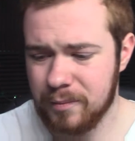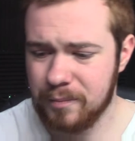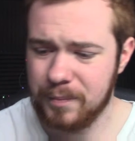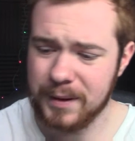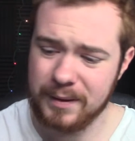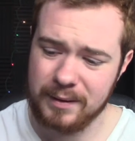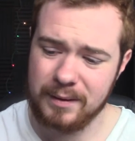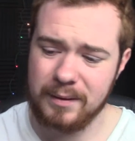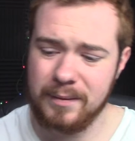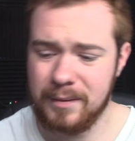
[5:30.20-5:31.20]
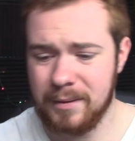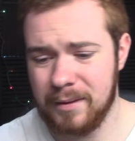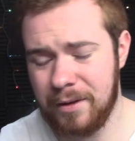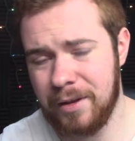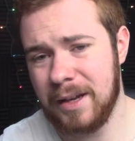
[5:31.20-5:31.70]
But
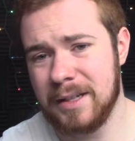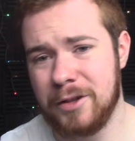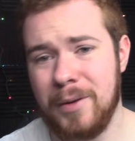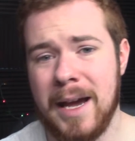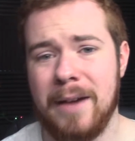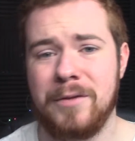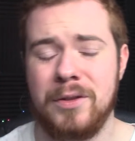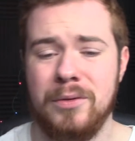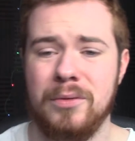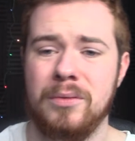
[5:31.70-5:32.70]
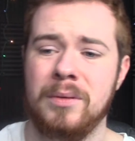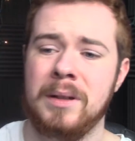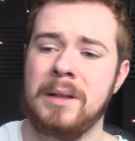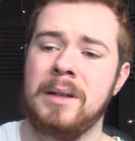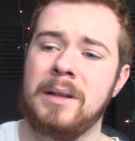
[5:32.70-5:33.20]
the thing is, you're
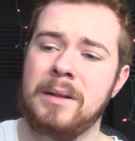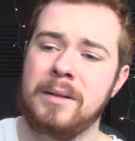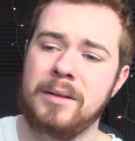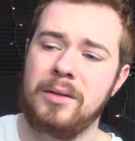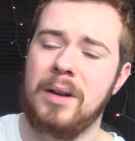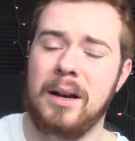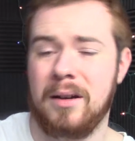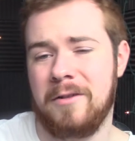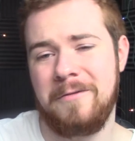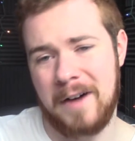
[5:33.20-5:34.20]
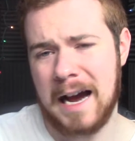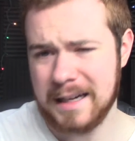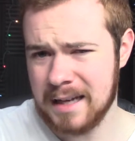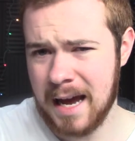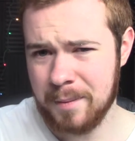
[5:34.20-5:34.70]
not going to
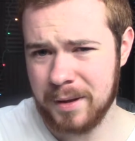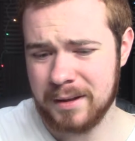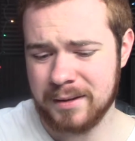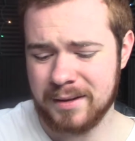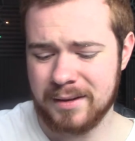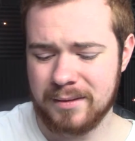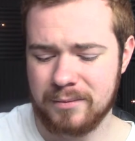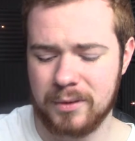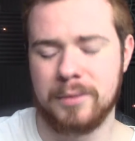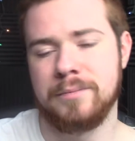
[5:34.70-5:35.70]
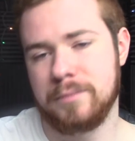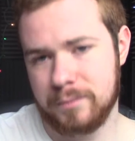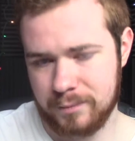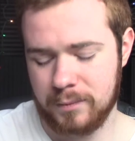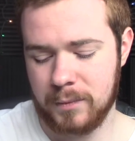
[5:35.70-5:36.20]
find happiness. Well,
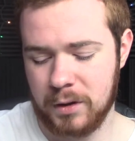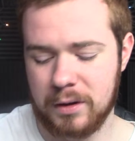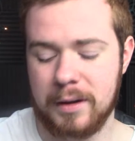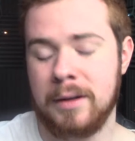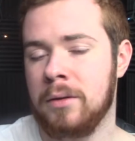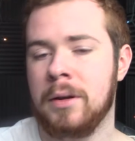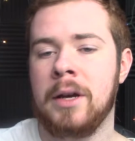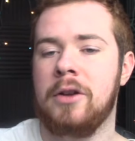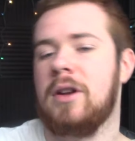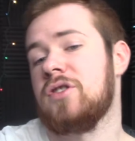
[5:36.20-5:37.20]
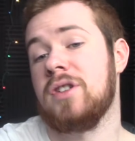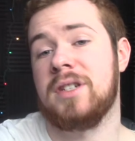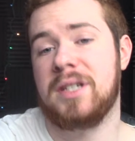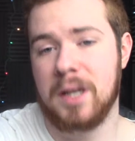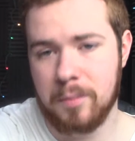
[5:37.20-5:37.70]
you're not just going
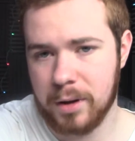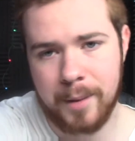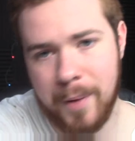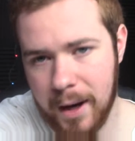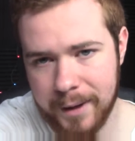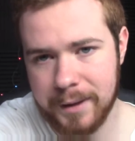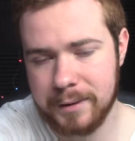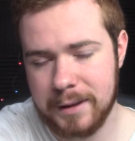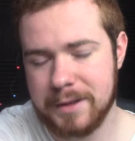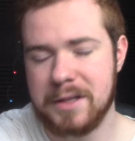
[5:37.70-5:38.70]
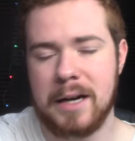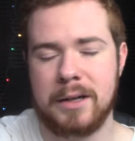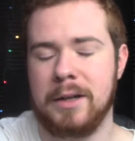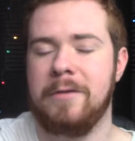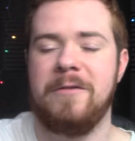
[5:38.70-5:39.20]
to stumble upon it. It's not
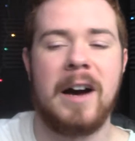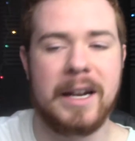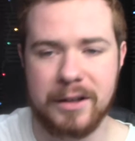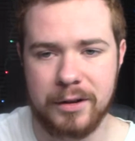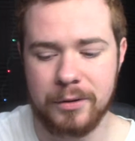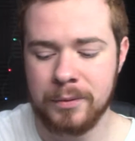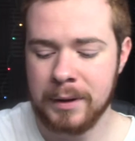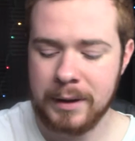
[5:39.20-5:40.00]
going to find you.